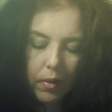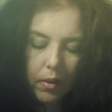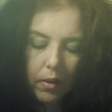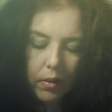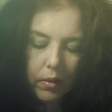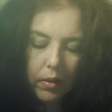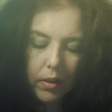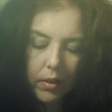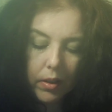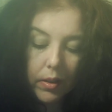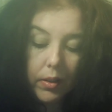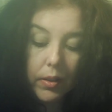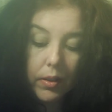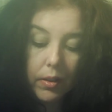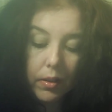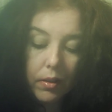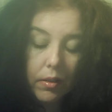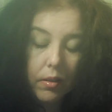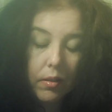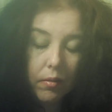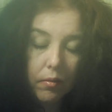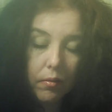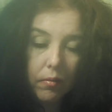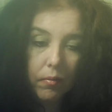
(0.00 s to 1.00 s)
this
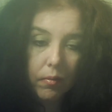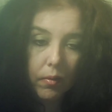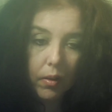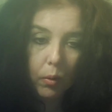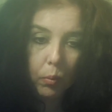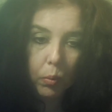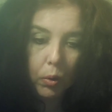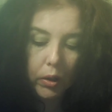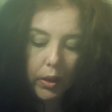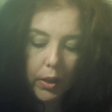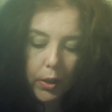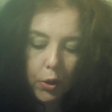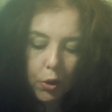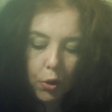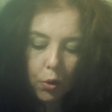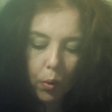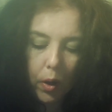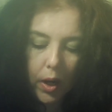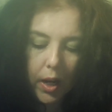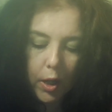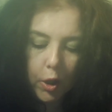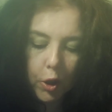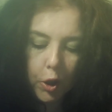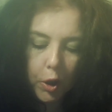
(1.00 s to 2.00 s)
is a really
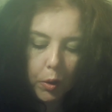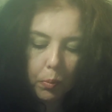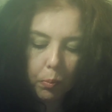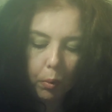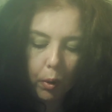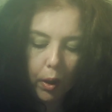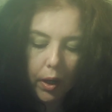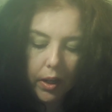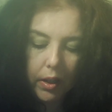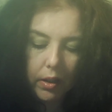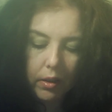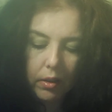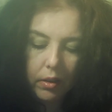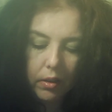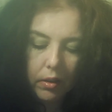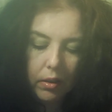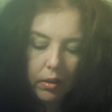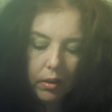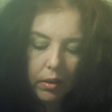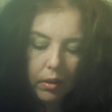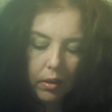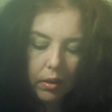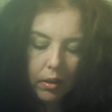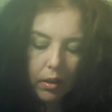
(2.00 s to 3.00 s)
strange spread.
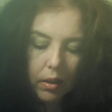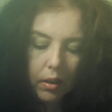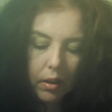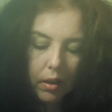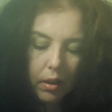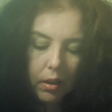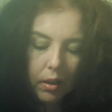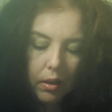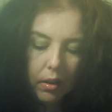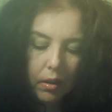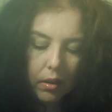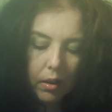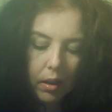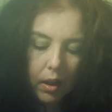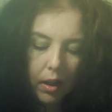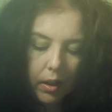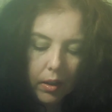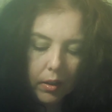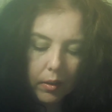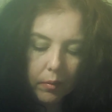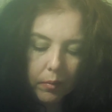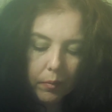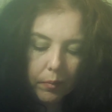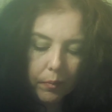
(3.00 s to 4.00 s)
Um,
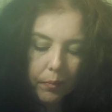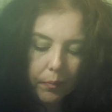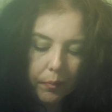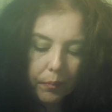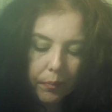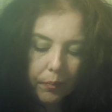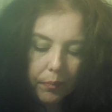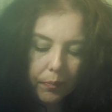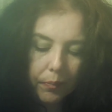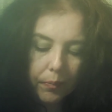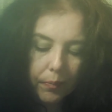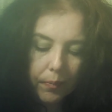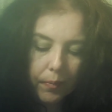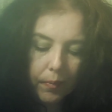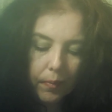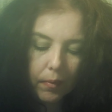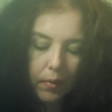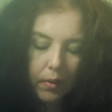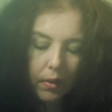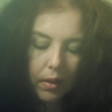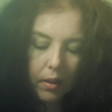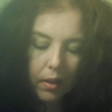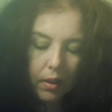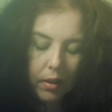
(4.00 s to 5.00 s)

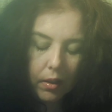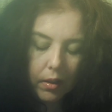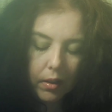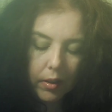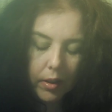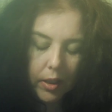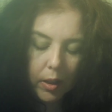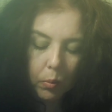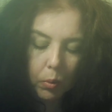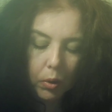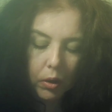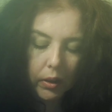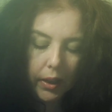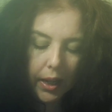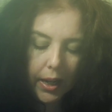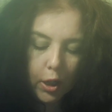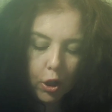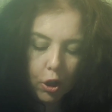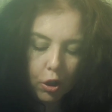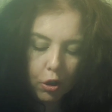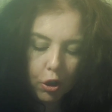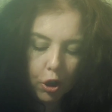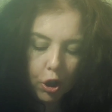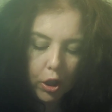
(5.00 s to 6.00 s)
it's a
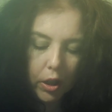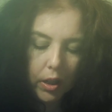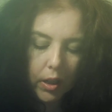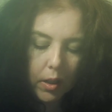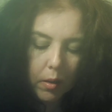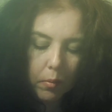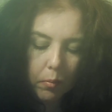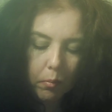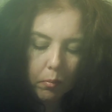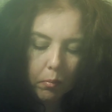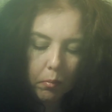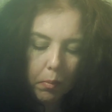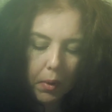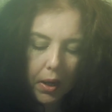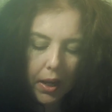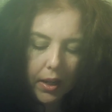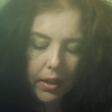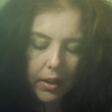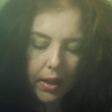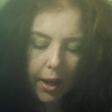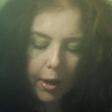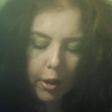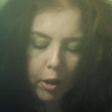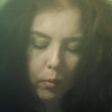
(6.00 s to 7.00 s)
relationship, but
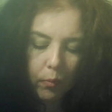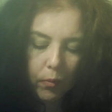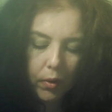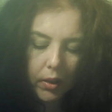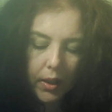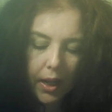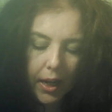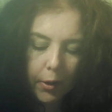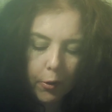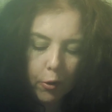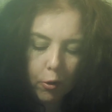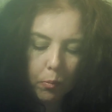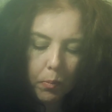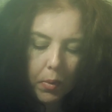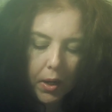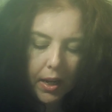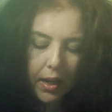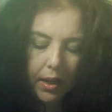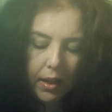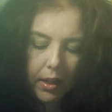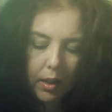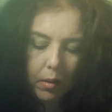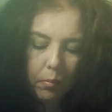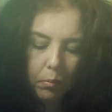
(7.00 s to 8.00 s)
I don't feel like they're
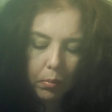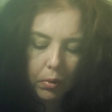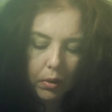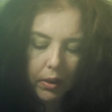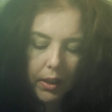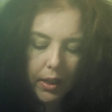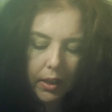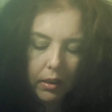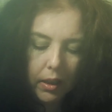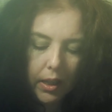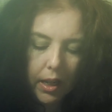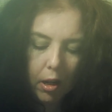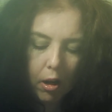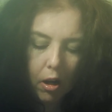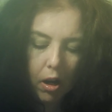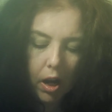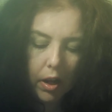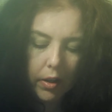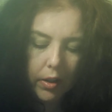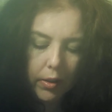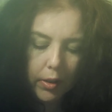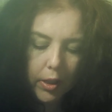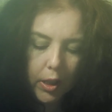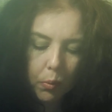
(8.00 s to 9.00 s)
being completely
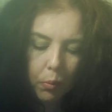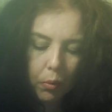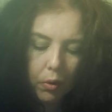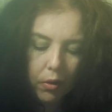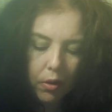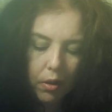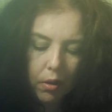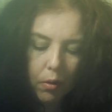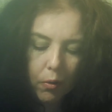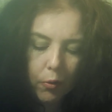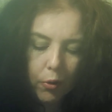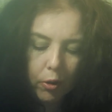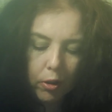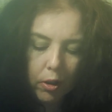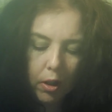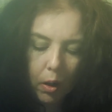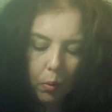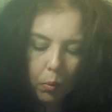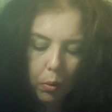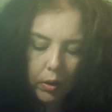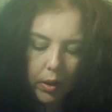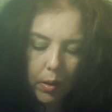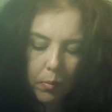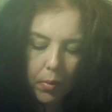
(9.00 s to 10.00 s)
honest with you. They're not
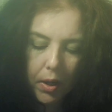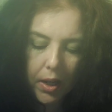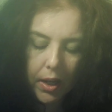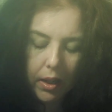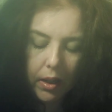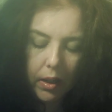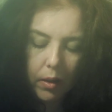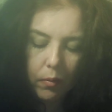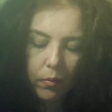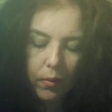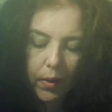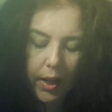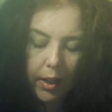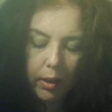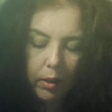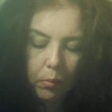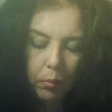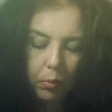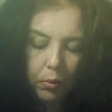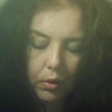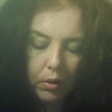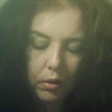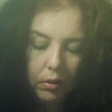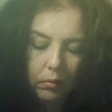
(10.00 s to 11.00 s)
really being
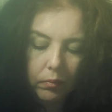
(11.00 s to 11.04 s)
available.